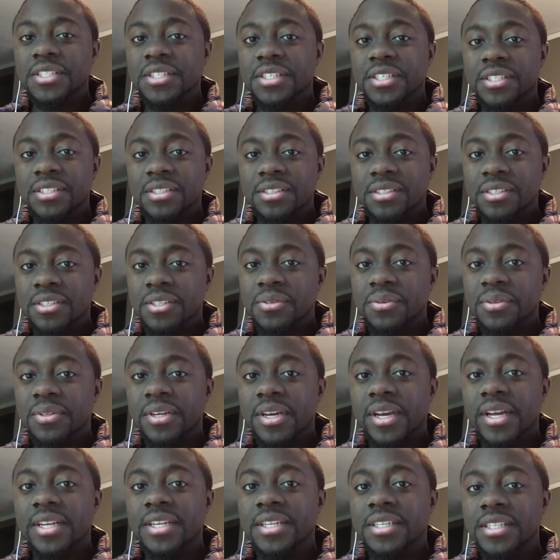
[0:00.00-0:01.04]
you can do
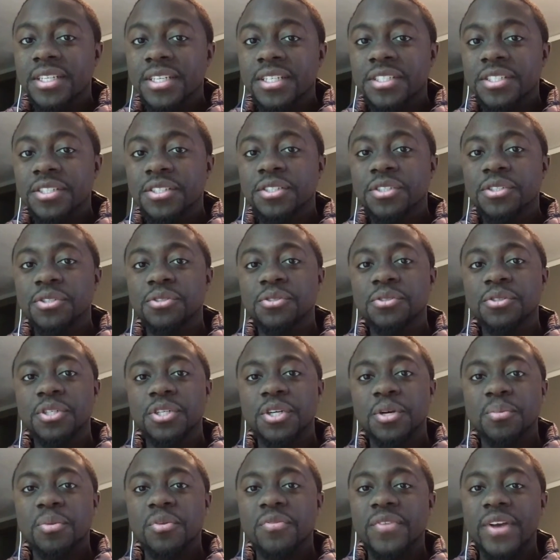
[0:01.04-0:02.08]
in addition to,
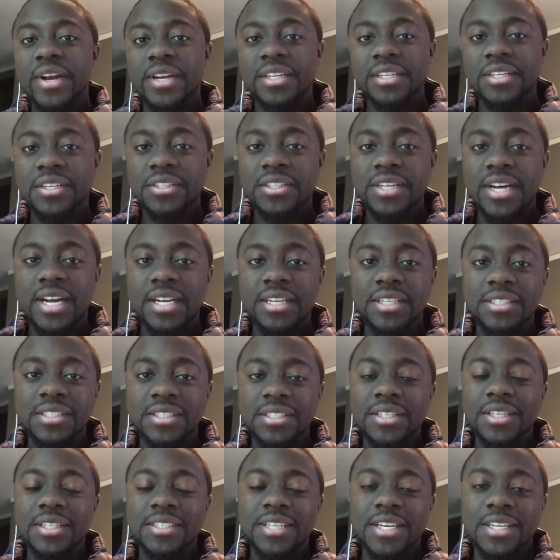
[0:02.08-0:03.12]
perfecting your talents
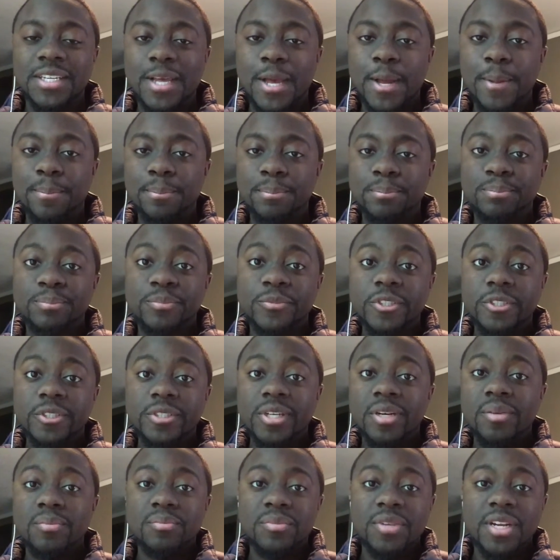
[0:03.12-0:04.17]
and things like that.
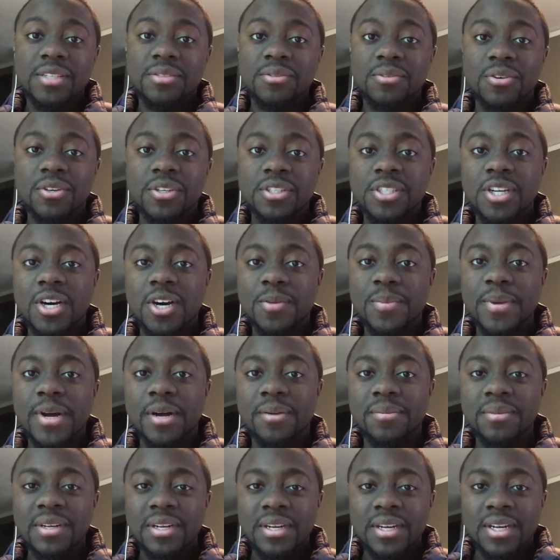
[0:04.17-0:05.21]
So that's what I'm going to talk
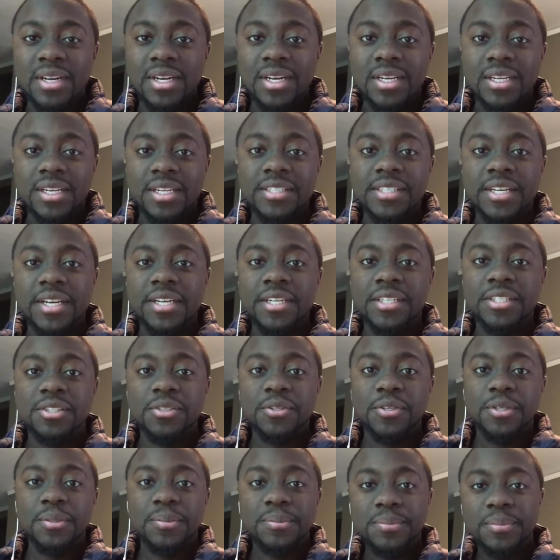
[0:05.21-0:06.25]
about. Let's get
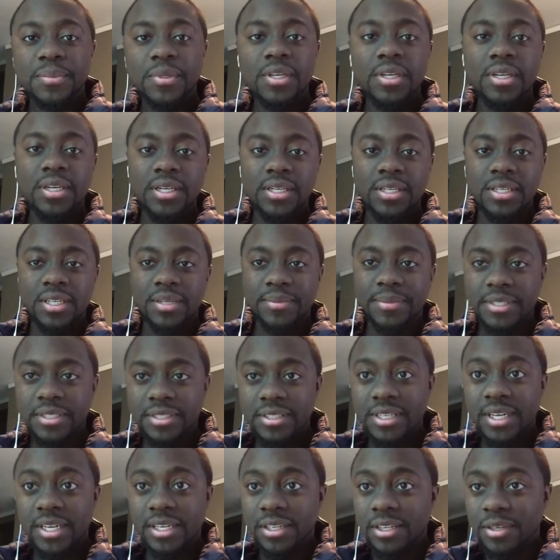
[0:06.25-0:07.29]
into it. Let me
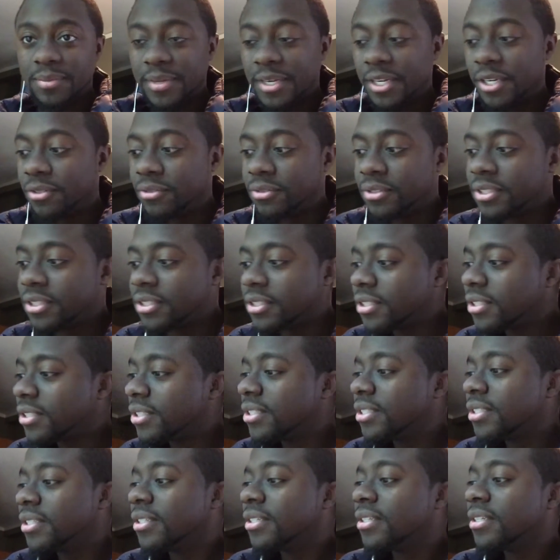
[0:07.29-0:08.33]
take a look at my notes.
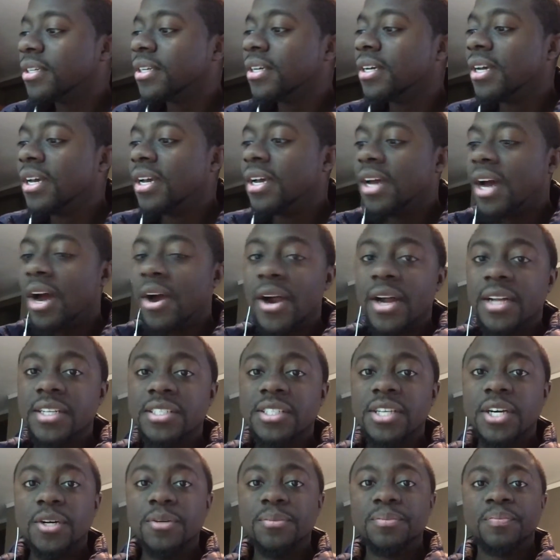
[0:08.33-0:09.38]
All right,
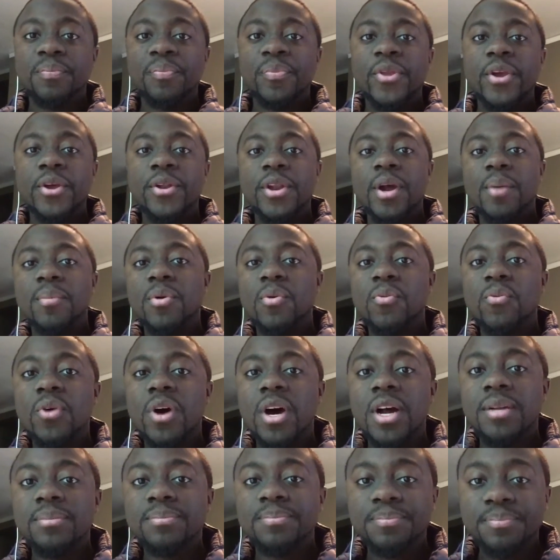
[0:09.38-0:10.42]
so number
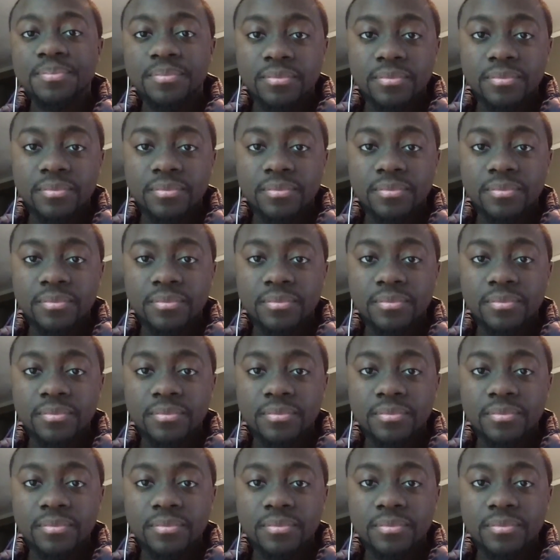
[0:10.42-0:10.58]
1,